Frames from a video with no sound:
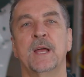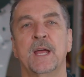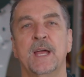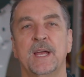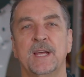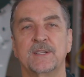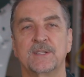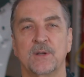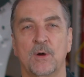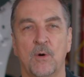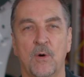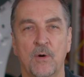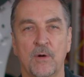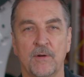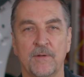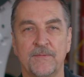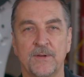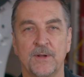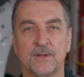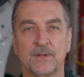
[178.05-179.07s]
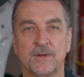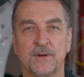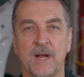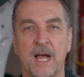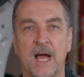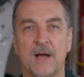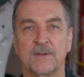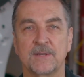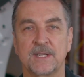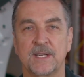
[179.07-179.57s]
is an oil filter
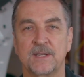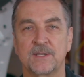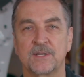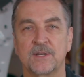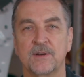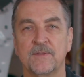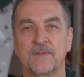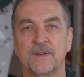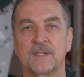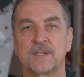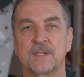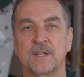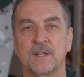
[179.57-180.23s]
housing service